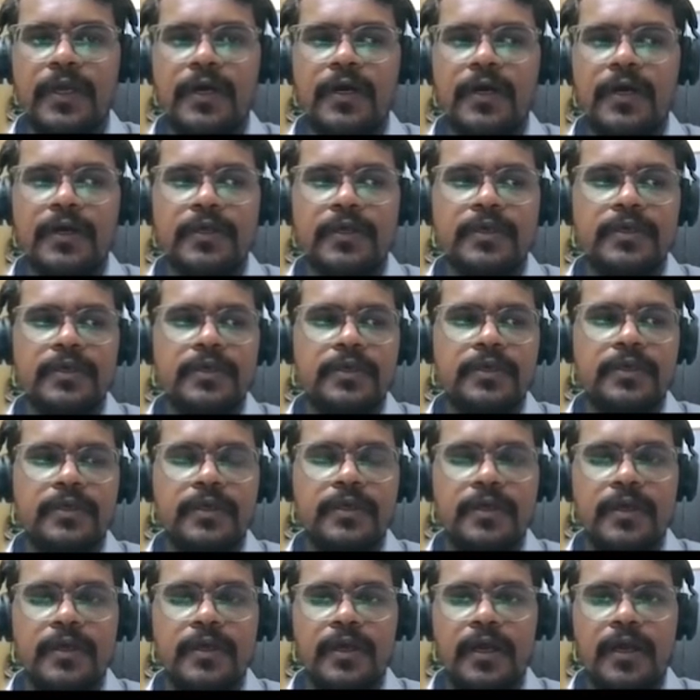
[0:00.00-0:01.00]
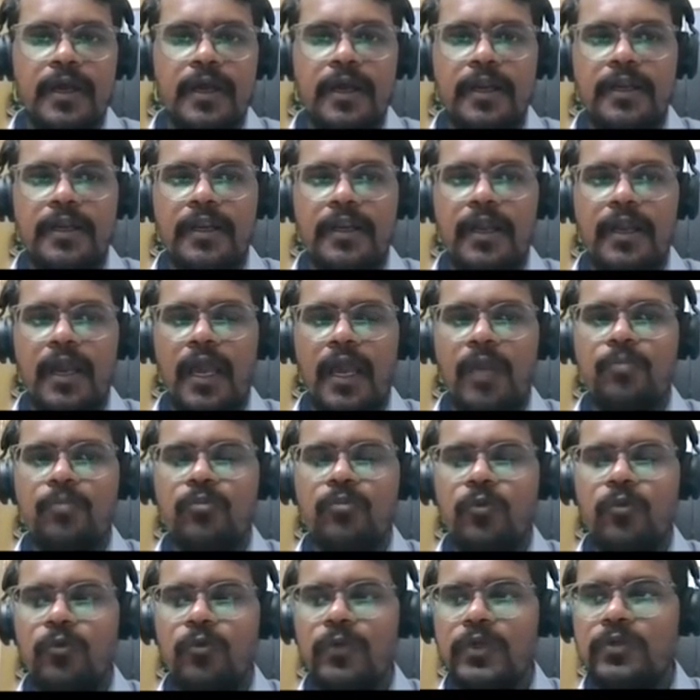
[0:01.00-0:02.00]
Okay, and I'm
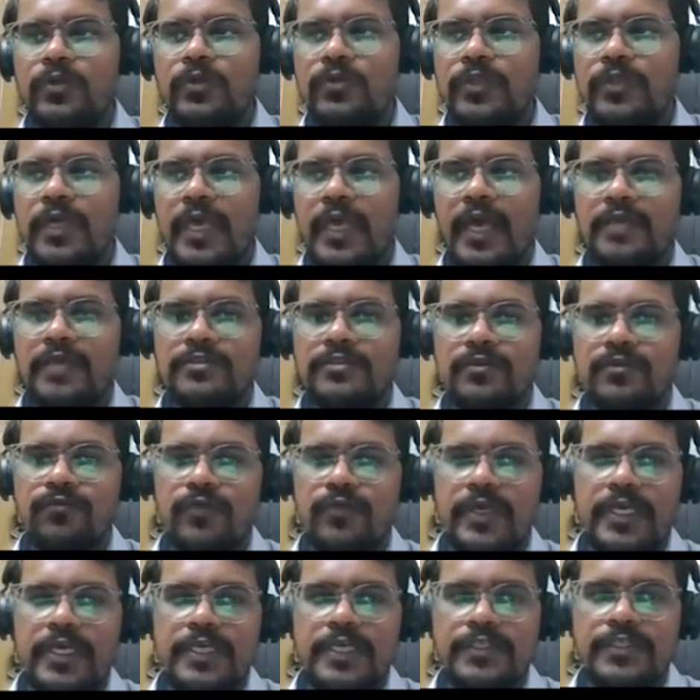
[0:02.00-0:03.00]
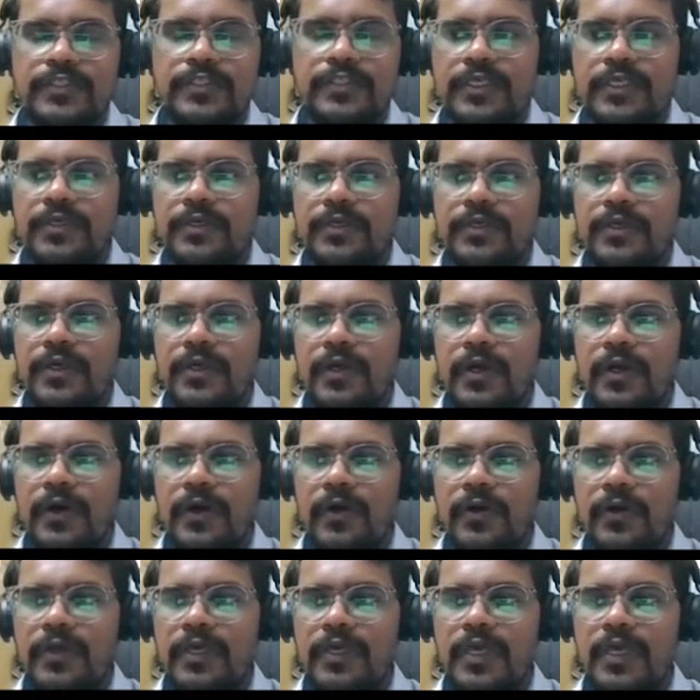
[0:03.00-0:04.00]
moving to the as of aging.
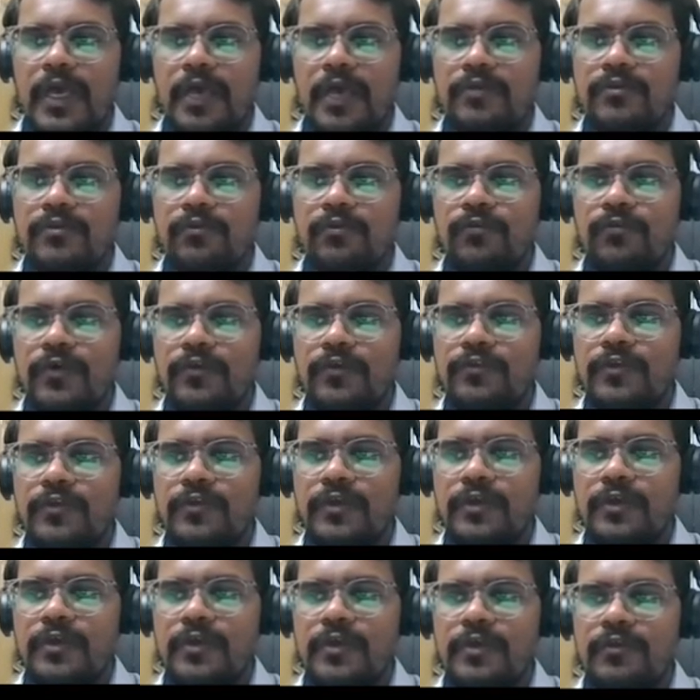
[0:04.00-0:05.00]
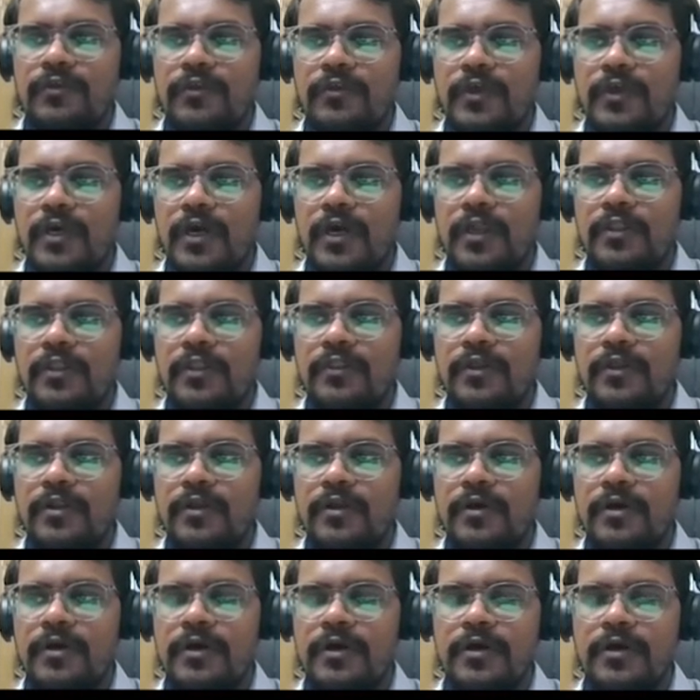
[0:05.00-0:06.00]
Okay, as of aging is a another
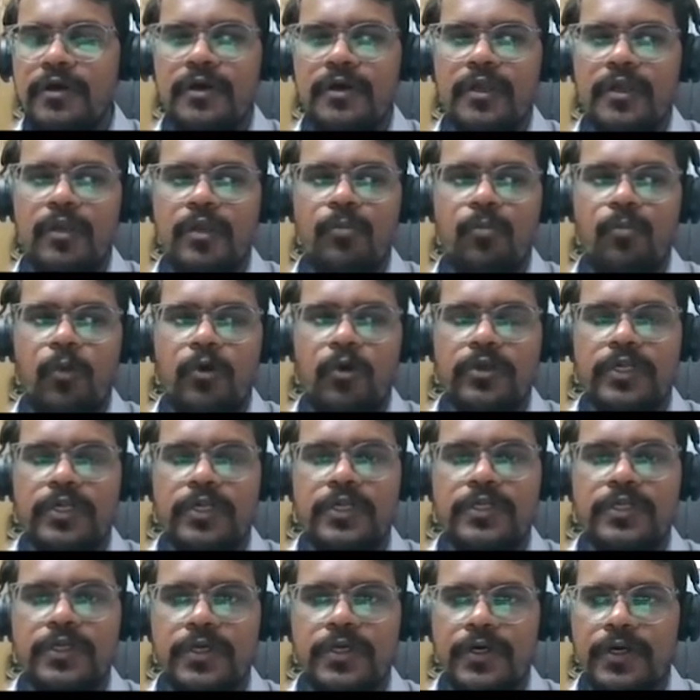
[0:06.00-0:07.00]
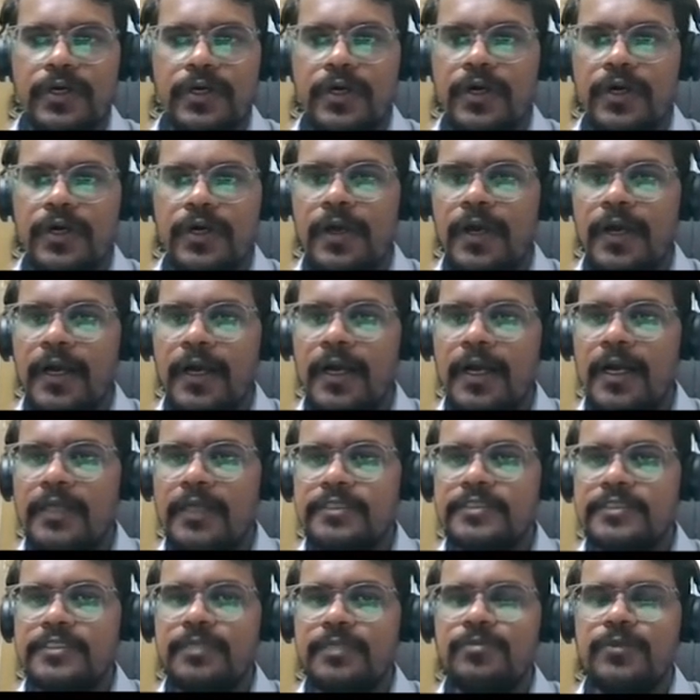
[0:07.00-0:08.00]
important
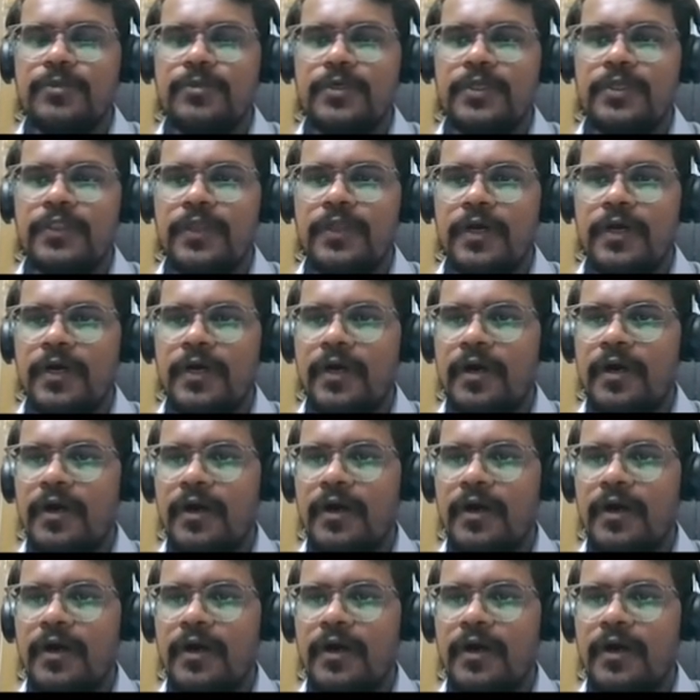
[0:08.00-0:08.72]
concept in the